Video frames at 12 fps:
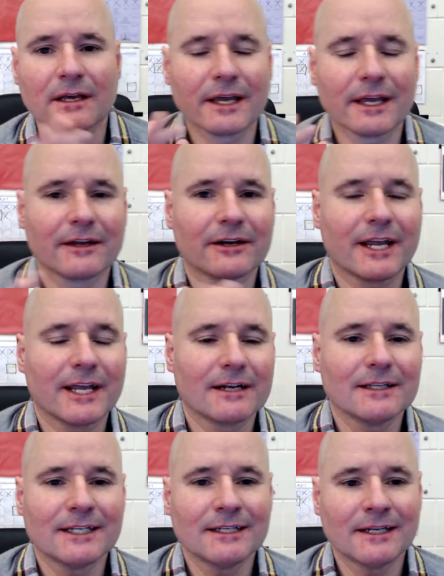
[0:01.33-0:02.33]
Hey there,
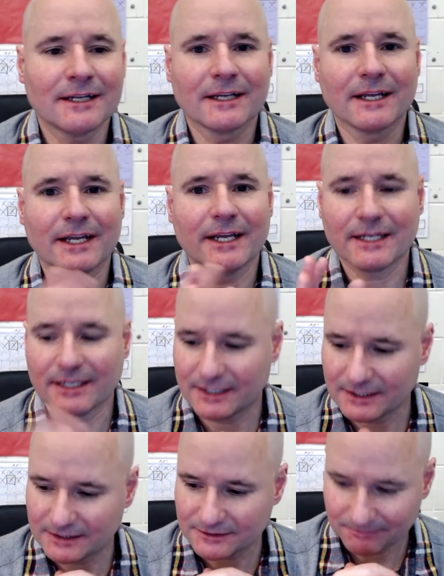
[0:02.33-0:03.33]
Caitlin. It is